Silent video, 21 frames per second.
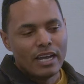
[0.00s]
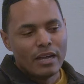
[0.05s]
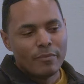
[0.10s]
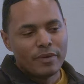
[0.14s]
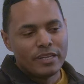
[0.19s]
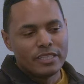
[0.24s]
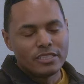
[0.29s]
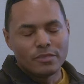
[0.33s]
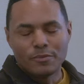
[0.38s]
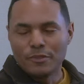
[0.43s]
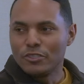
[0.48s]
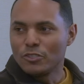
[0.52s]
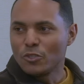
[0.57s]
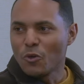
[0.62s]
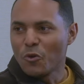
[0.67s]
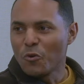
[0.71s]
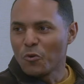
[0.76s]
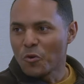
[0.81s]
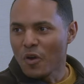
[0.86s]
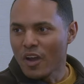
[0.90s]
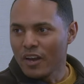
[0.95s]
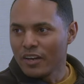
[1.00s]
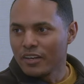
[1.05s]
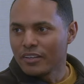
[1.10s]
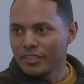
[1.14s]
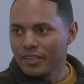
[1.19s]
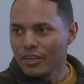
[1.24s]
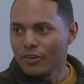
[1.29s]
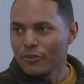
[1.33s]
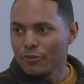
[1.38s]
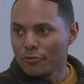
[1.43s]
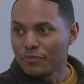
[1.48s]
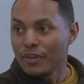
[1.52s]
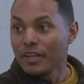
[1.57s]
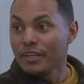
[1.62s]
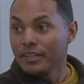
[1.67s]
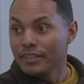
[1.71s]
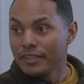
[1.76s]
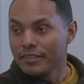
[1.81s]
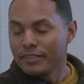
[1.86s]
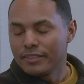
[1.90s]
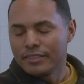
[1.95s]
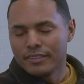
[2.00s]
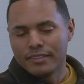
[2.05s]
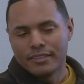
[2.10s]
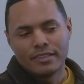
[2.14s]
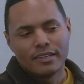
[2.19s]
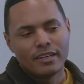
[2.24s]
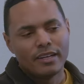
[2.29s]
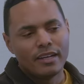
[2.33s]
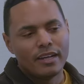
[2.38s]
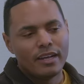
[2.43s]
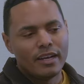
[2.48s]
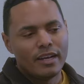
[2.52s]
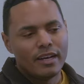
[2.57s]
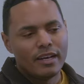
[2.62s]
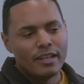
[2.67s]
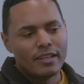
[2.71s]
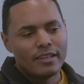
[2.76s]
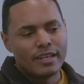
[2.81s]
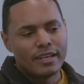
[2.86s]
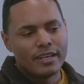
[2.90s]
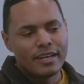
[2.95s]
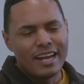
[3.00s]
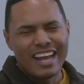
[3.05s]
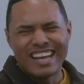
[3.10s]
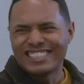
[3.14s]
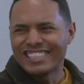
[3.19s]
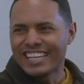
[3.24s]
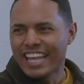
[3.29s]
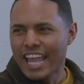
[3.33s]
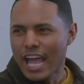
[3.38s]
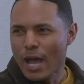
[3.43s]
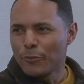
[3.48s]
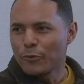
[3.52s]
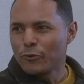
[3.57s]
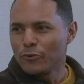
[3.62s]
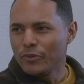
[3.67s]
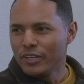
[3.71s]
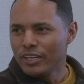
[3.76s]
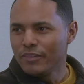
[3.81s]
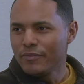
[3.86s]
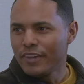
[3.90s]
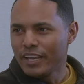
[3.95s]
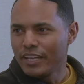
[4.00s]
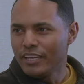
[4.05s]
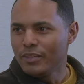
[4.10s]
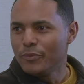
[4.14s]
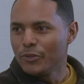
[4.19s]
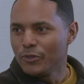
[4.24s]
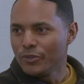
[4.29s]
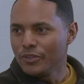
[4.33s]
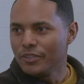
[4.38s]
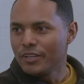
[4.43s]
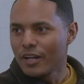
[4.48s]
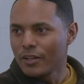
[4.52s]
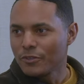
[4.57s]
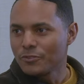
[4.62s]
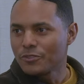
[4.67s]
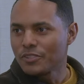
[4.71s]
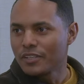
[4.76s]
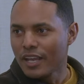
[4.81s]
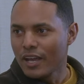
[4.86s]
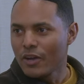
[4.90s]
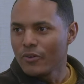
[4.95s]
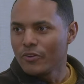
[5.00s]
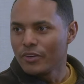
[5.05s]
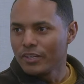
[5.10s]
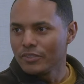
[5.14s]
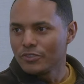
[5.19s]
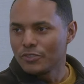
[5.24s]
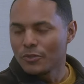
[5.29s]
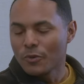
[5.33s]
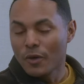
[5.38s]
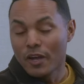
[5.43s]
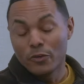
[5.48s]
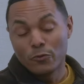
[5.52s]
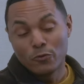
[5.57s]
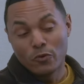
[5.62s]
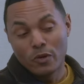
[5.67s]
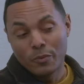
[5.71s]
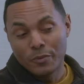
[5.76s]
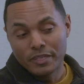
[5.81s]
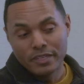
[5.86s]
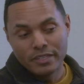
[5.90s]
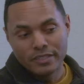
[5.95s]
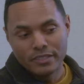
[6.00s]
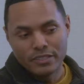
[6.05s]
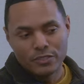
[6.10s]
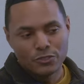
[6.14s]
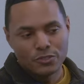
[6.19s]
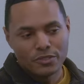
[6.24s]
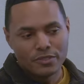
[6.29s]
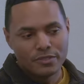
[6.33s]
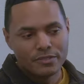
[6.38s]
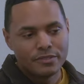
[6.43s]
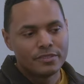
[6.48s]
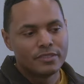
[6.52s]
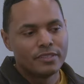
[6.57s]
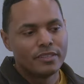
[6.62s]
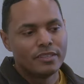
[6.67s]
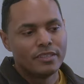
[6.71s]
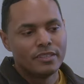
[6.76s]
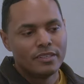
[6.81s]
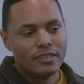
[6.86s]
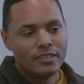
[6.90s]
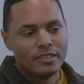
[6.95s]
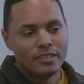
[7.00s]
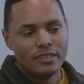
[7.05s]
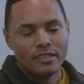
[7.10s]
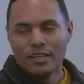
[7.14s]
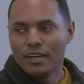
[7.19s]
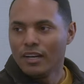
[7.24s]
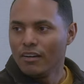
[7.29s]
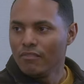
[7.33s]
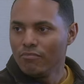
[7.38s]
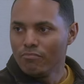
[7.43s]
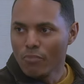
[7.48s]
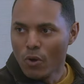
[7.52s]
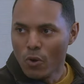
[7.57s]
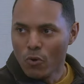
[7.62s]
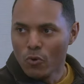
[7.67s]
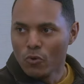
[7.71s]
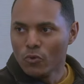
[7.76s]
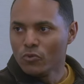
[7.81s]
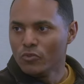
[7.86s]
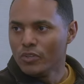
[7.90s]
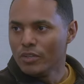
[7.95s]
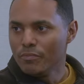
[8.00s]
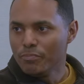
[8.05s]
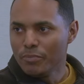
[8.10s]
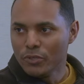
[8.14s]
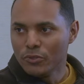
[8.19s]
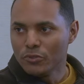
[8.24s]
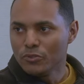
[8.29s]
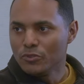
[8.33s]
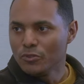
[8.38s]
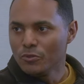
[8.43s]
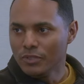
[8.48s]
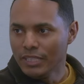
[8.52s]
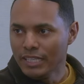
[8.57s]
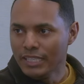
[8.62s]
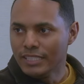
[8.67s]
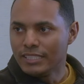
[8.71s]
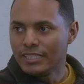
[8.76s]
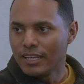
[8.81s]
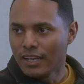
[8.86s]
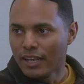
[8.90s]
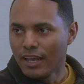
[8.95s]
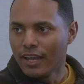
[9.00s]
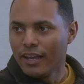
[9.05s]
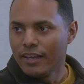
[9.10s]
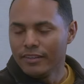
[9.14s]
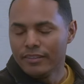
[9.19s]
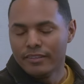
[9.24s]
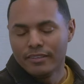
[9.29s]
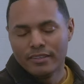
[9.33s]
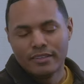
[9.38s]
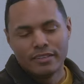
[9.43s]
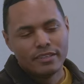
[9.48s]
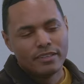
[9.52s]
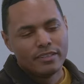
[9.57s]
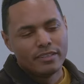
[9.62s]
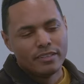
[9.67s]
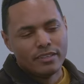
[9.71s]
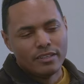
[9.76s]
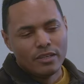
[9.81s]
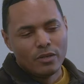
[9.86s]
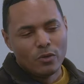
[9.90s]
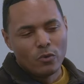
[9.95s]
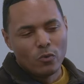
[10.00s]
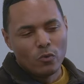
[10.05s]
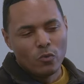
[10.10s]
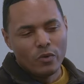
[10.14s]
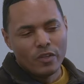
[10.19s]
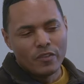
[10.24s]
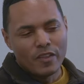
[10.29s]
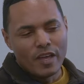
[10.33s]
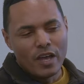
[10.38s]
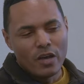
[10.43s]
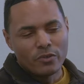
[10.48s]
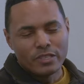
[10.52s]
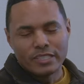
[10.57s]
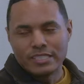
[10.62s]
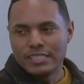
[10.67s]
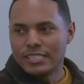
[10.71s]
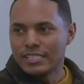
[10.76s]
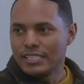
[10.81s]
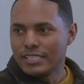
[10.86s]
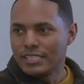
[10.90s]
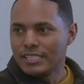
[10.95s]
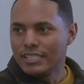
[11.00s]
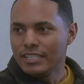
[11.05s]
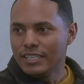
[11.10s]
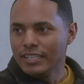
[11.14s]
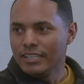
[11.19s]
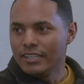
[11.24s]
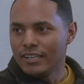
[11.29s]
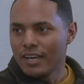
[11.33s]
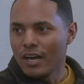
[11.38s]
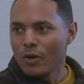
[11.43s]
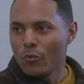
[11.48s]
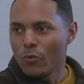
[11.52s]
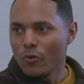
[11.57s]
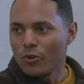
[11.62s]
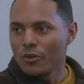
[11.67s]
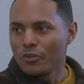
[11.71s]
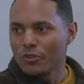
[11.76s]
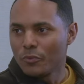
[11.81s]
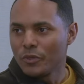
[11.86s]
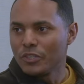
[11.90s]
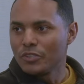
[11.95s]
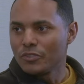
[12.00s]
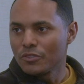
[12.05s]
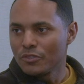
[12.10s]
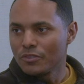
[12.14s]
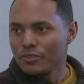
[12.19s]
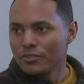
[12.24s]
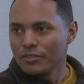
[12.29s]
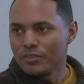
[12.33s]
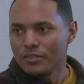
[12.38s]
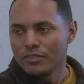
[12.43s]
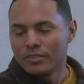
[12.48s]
But it's been so chronically underfunded that it has a capital need of $80 billion and counting. So I grew up in conditions of mold and mildew, leaks and lead, without consistent heat and hot water in the winter.